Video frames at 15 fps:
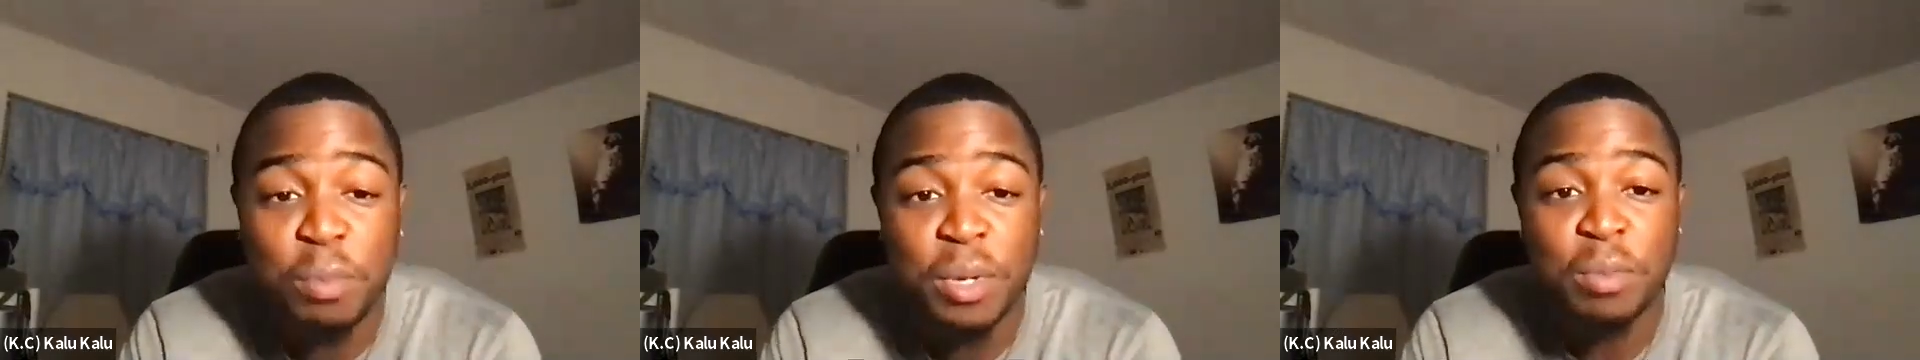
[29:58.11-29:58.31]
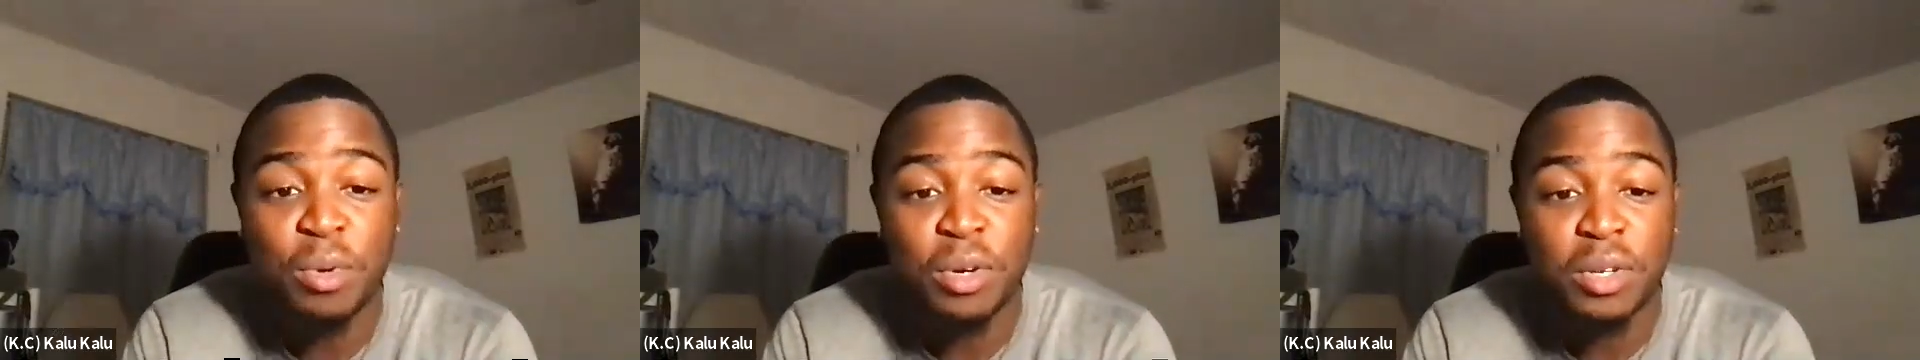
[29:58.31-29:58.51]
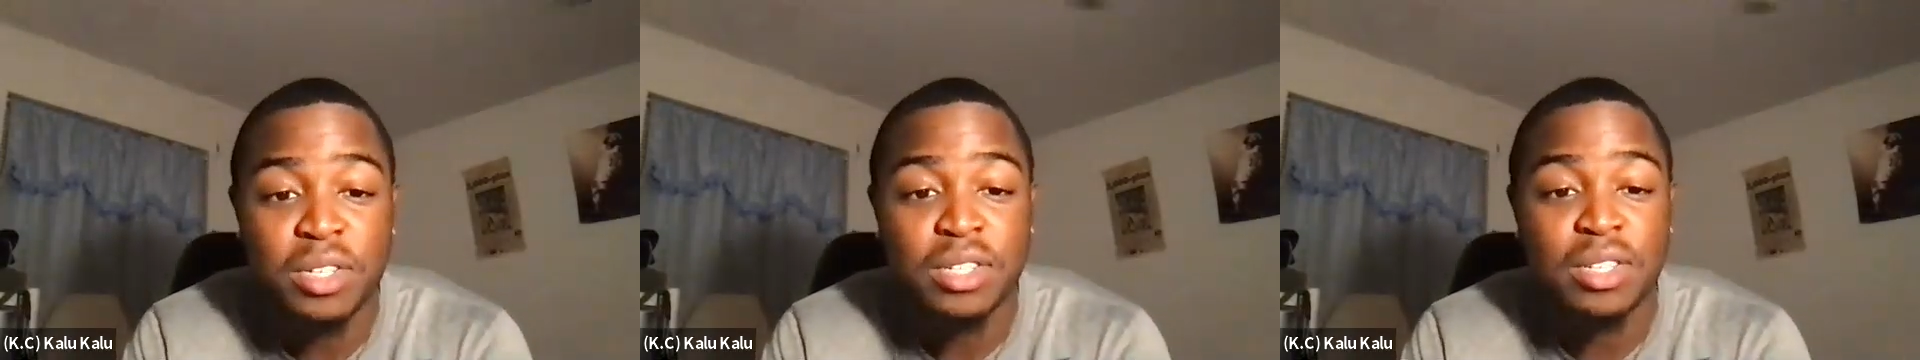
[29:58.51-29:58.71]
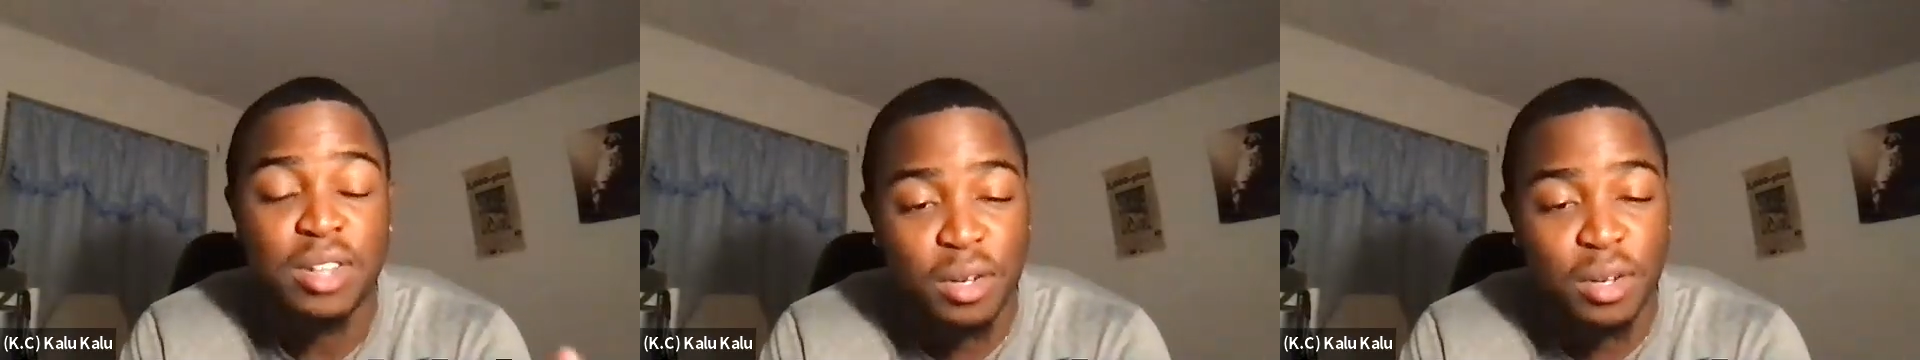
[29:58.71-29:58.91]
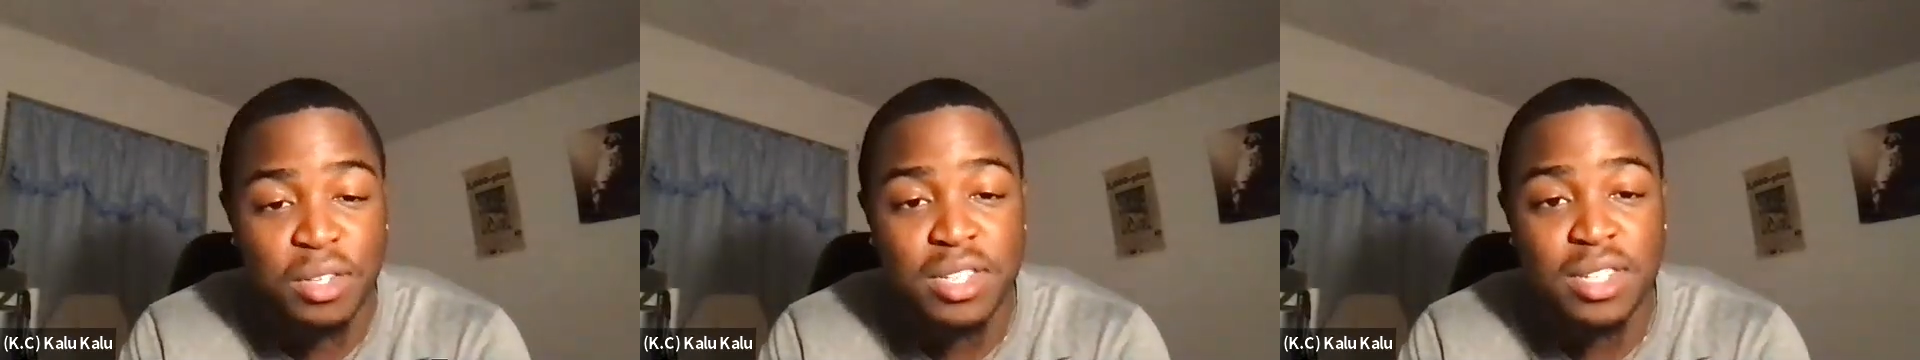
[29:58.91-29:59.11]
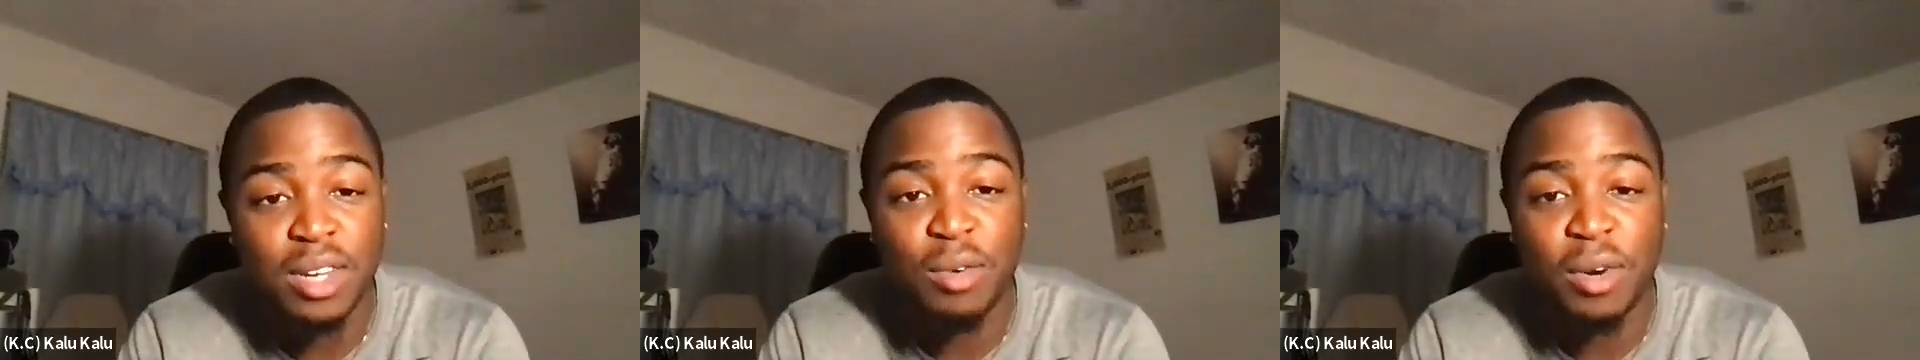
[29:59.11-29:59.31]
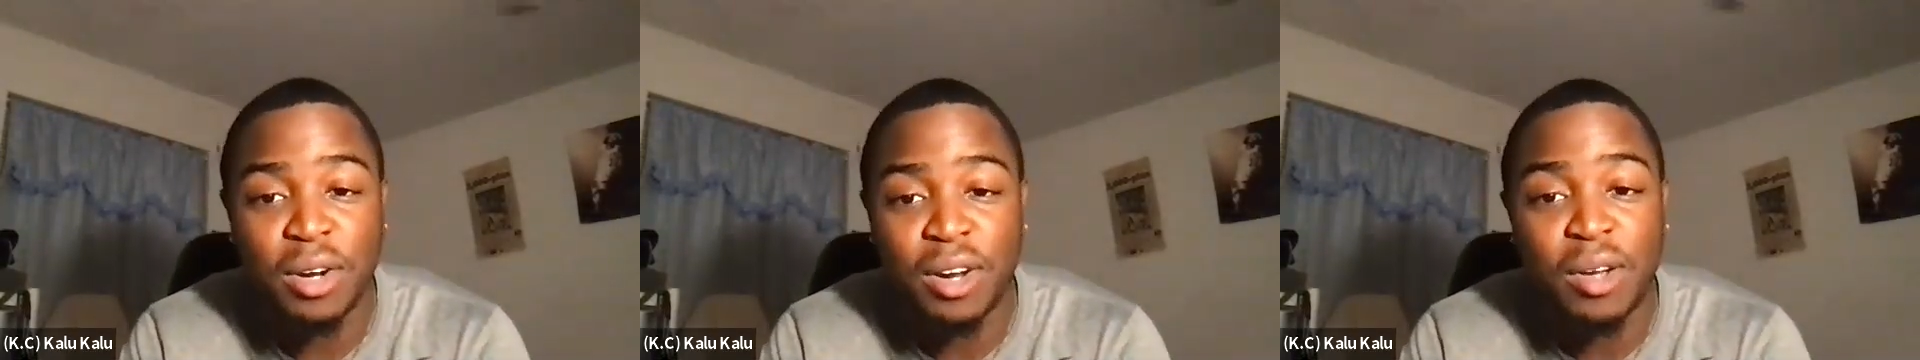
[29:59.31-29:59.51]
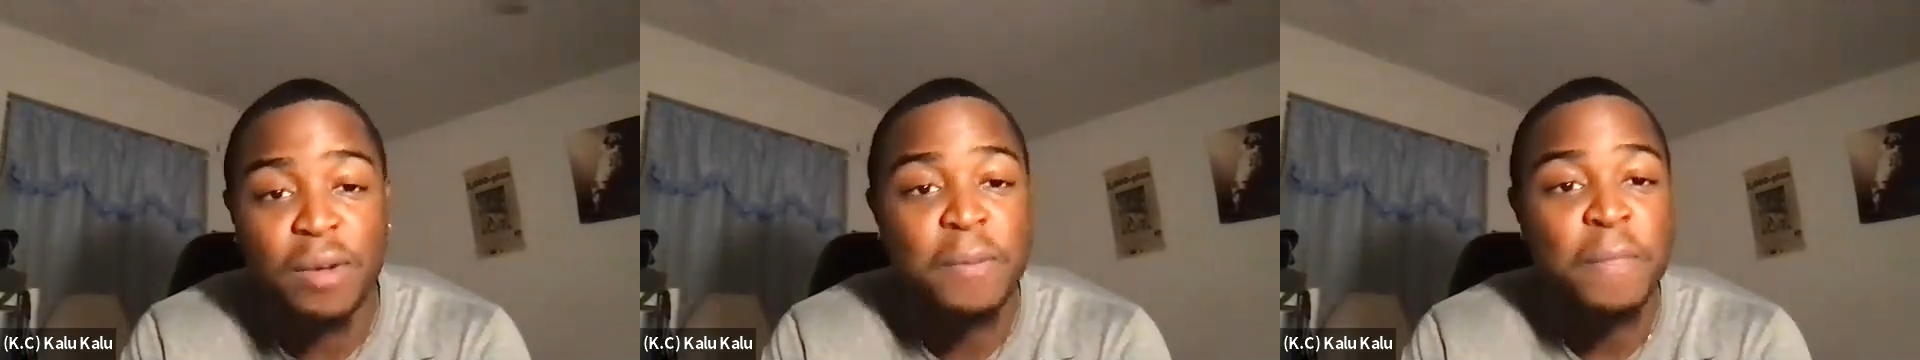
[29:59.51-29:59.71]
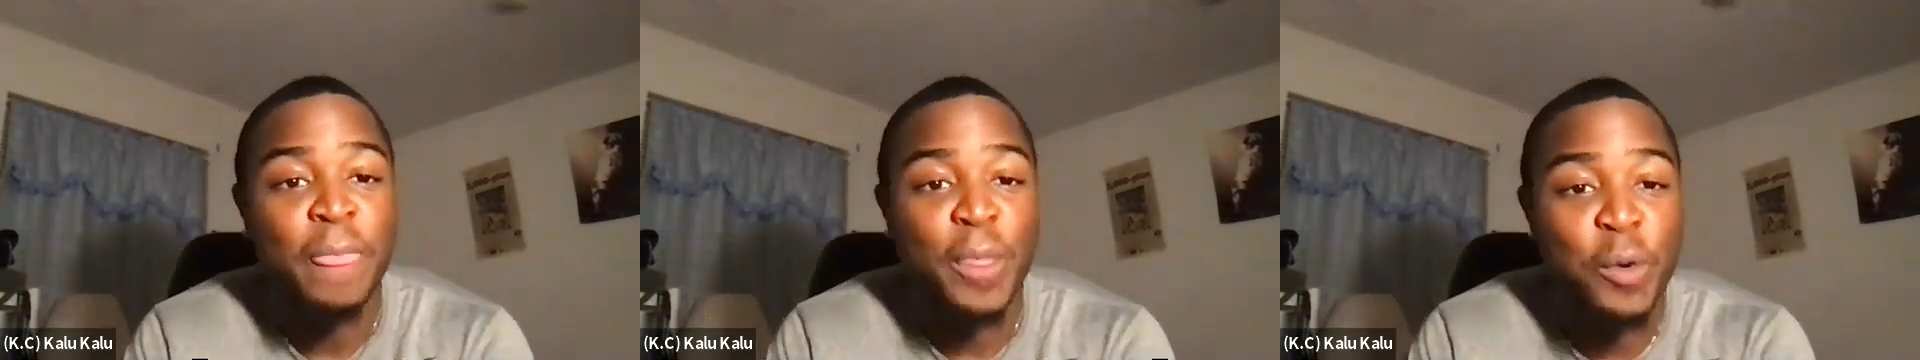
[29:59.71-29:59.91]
people on the set right now